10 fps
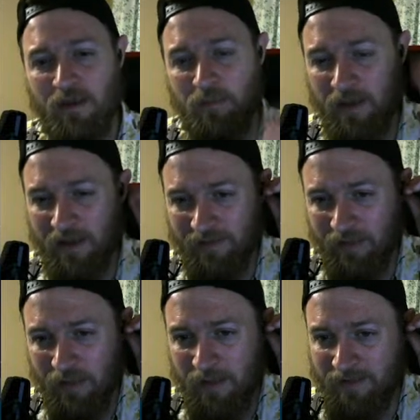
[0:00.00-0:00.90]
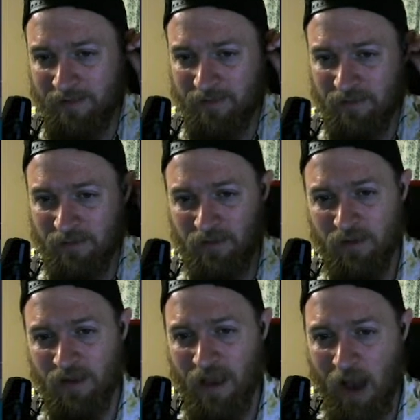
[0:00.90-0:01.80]
because it limits
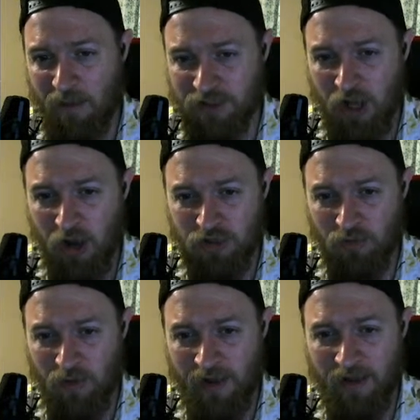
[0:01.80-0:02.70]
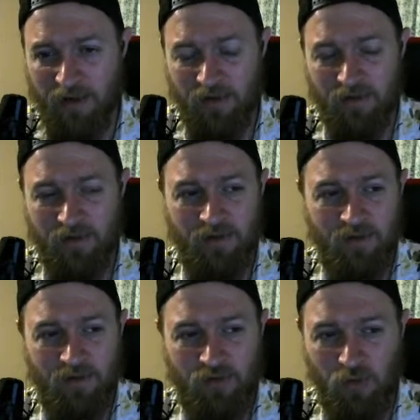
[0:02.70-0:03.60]
how much code you're running
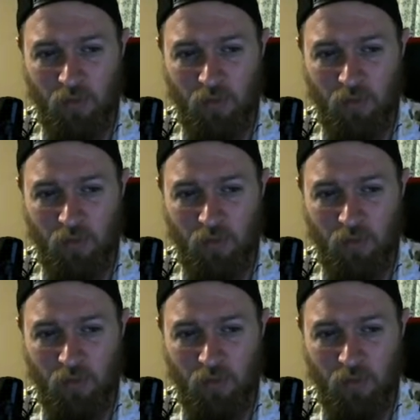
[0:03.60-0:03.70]
to